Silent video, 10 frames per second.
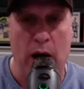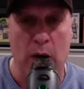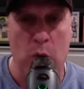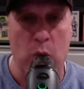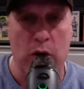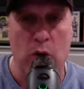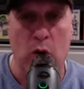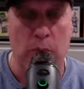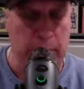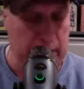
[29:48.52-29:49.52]
we're
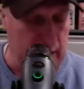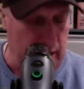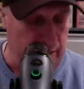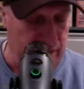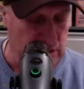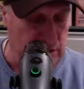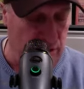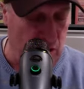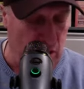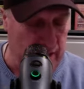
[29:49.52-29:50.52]
all big on offensive
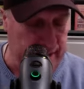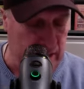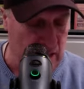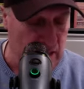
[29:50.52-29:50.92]
line.